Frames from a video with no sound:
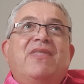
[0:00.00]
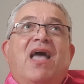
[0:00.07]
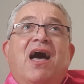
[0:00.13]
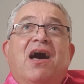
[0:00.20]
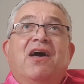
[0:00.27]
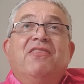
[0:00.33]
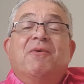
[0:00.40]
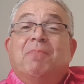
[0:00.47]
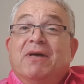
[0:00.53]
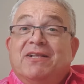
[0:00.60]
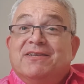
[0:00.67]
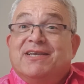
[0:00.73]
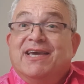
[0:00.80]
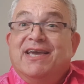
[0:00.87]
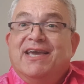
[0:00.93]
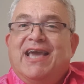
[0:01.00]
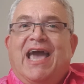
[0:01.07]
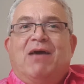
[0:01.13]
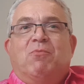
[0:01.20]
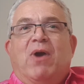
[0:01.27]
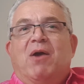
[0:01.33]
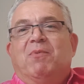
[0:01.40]
the building
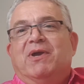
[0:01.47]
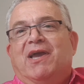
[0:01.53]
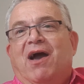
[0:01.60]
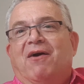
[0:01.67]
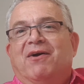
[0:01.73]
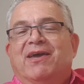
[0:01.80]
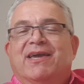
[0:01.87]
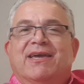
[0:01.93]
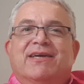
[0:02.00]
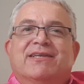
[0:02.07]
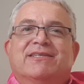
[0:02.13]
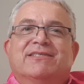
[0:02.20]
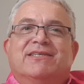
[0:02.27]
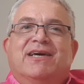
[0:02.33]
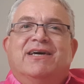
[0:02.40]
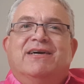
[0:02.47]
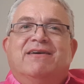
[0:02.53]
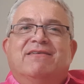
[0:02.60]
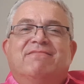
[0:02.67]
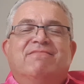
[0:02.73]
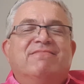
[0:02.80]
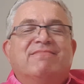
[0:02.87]
and where we're going
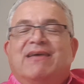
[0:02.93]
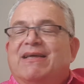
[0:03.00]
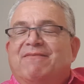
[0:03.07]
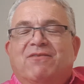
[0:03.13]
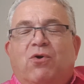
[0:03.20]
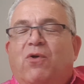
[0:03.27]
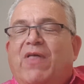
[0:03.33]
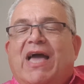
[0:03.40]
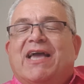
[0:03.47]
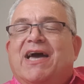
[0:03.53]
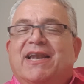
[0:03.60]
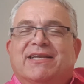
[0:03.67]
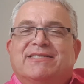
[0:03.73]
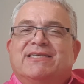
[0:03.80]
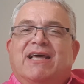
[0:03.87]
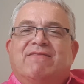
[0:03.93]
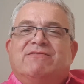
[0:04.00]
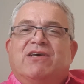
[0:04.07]
and all that kind of stuff.